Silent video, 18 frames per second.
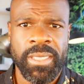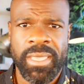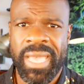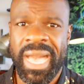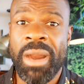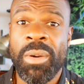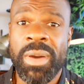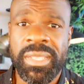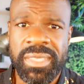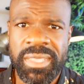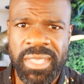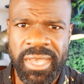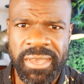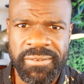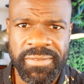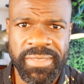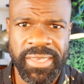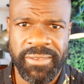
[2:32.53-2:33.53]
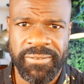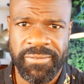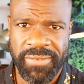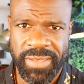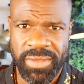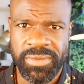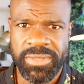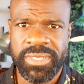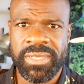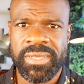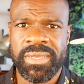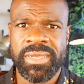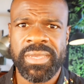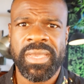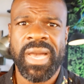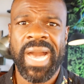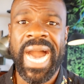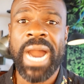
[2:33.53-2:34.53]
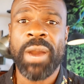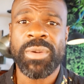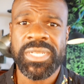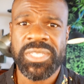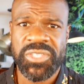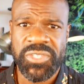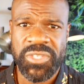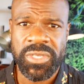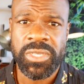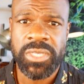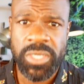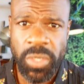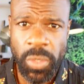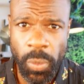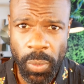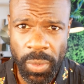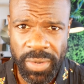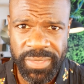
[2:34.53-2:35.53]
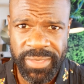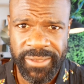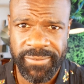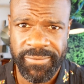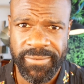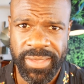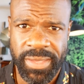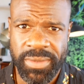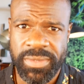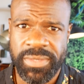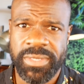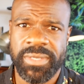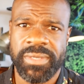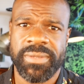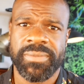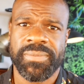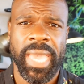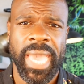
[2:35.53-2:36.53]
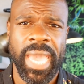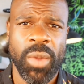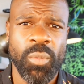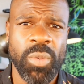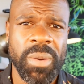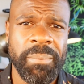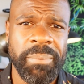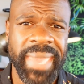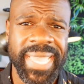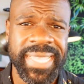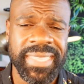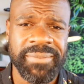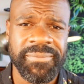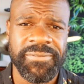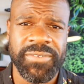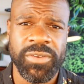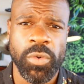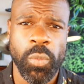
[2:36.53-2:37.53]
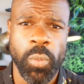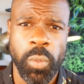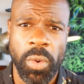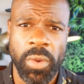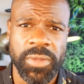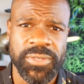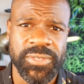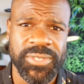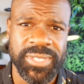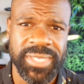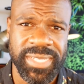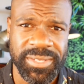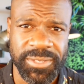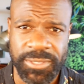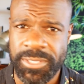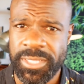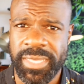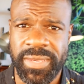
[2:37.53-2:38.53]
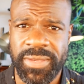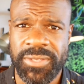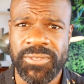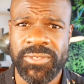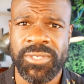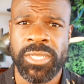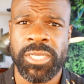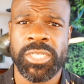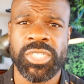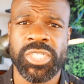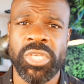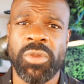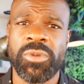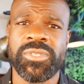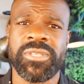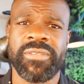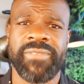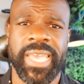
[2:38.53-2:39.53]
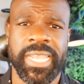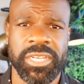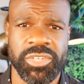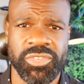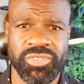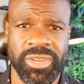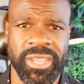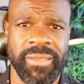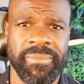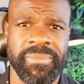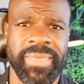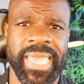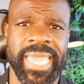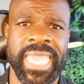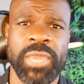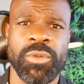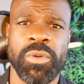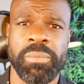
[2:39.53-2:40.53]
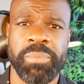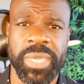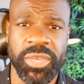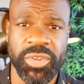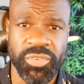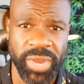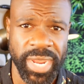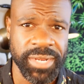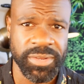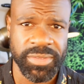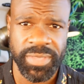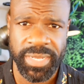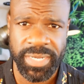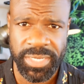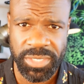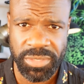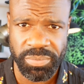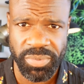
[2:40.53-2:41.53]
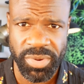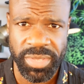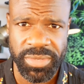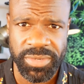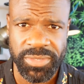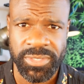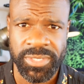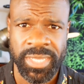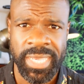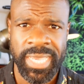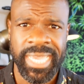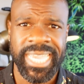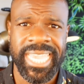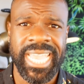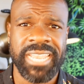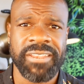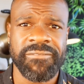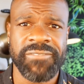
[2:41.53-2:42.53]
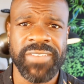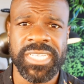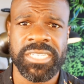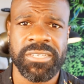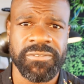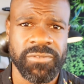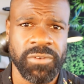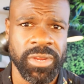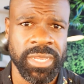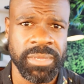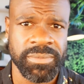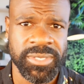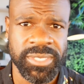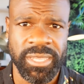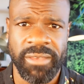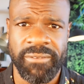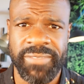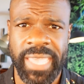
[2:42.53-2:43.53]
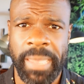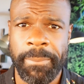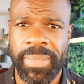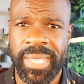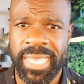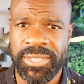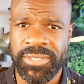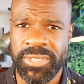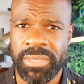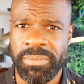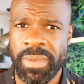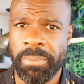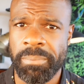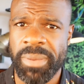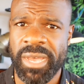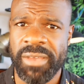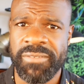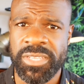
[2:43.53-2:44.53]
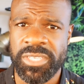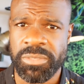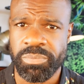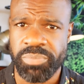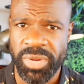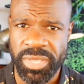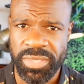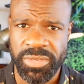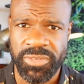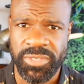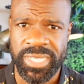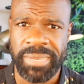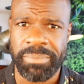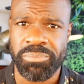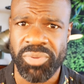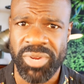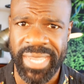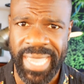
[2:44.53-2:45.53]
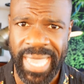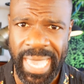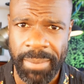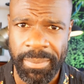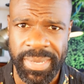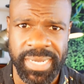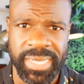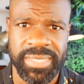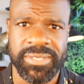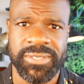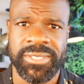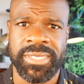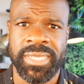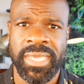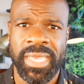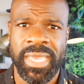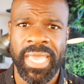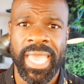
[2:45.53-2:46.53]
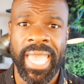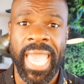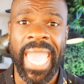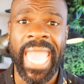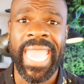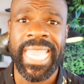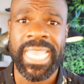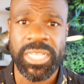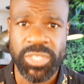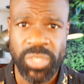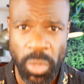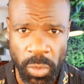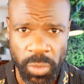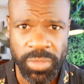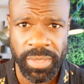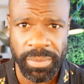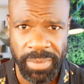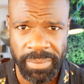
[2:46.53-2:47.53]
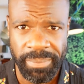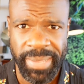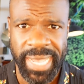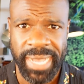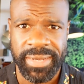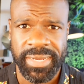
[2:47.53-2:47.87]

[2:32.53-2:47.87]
unloved they felt, how insecure they felt. And what made them feel worse is this: Joseph had a dream that he would be greater than his brothers. He had a vision for himself that placed him above his brothers in preeminence, and he told them about